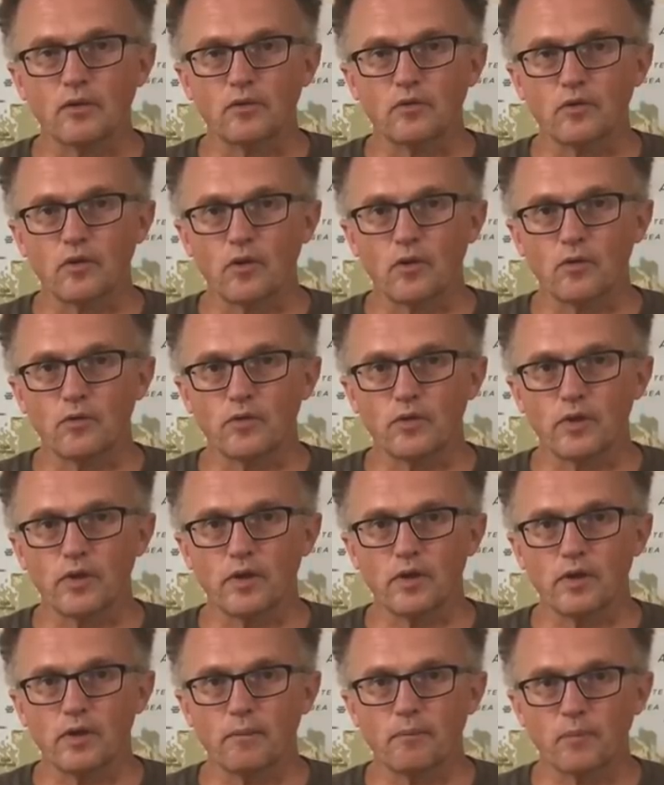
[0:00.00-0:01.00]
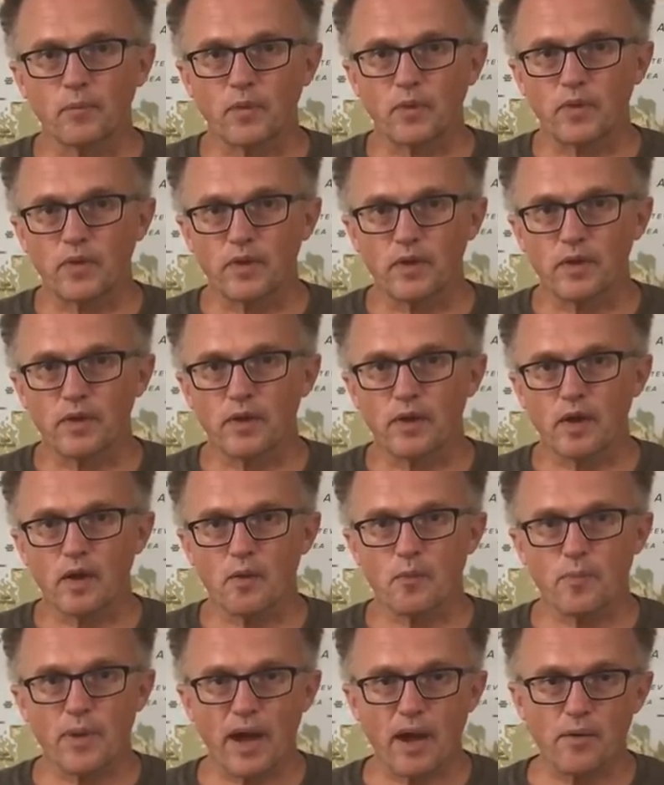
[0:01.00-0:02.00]
So the, the
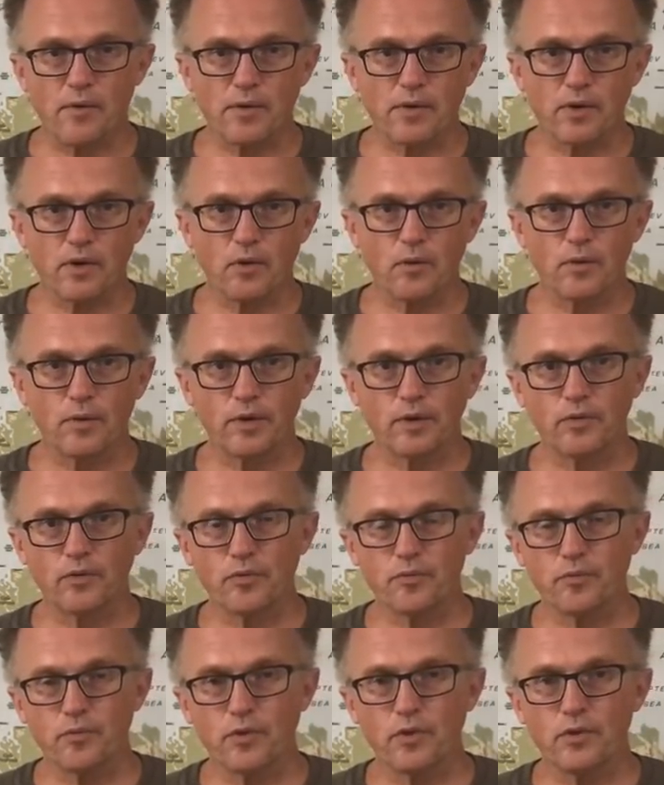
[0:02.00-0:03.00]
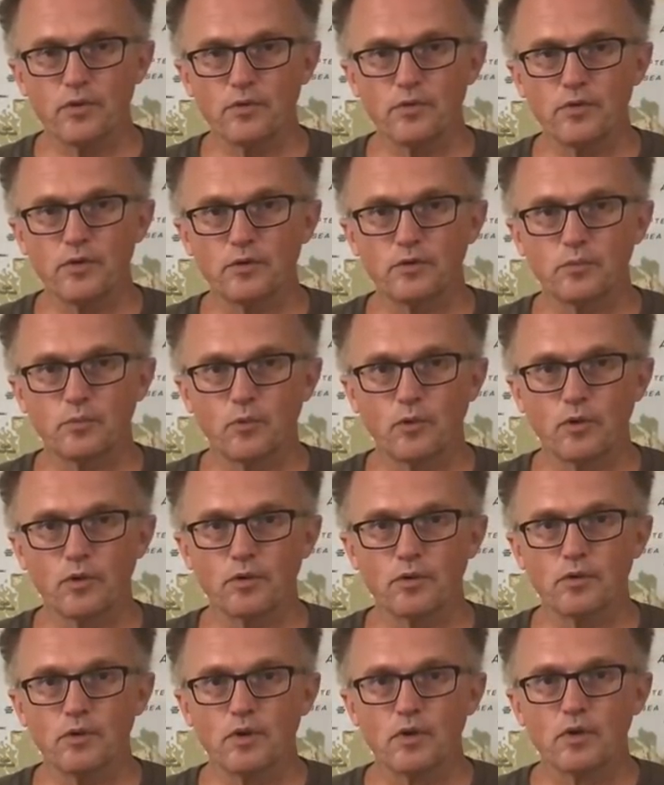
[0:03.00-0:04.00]
uh, power going through, there's
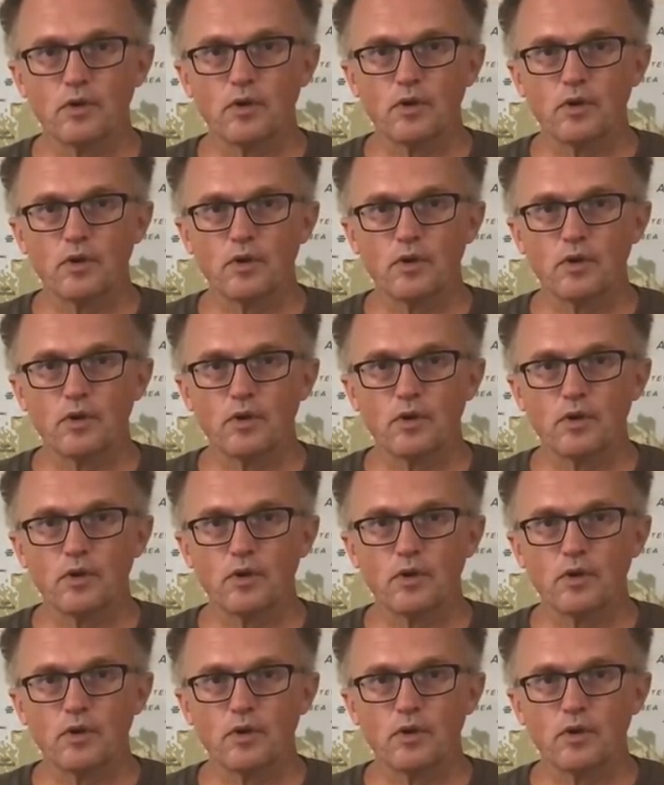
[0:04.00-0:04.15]
more